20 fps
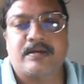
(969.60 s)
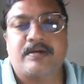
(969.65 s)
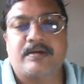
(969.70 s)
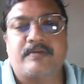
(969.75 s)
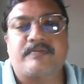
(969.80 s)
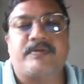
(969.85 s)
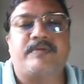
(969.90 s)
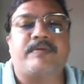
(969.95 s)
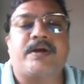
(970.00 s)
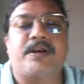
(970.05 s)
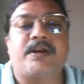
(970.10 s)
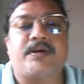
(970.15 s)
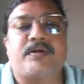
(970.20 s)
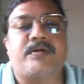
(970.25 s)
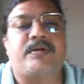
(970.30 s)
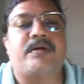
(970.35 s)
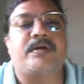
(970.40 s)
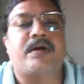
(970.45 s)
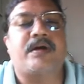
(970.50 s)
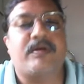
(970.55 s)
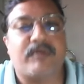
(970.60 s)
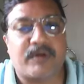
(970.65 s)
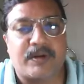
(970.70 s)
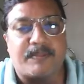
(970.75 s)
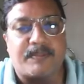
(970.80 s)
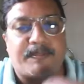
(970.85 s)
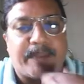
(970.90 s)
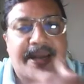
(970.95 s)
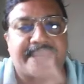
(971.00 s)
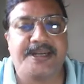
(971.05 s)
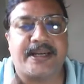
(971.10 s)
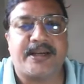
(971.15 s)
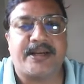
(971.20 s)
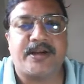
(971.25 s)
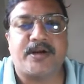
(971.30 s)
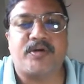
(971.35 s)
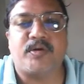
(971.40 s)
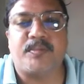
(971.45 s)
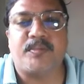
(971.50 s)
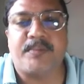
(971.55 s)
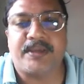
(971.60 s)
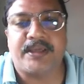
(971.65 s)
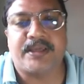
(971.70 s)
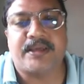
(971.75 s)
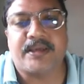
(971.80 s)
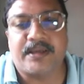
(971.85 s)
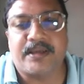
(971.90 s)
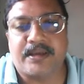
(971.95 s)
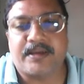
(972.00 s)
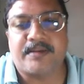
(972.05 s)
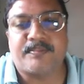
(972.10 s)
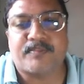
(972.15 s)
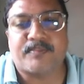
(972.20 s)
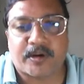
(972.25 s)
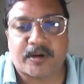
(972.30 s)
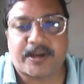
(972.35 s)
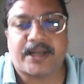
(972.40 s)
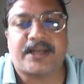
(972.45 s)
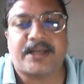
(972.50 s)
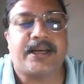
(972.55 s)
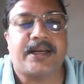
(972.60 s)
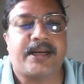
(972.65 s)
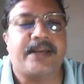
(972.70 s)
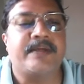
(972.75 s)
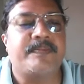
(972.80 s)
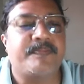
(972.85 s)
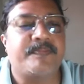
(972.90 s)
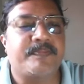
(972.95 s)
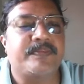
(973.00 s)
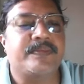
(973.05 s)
we want our patent to be protected.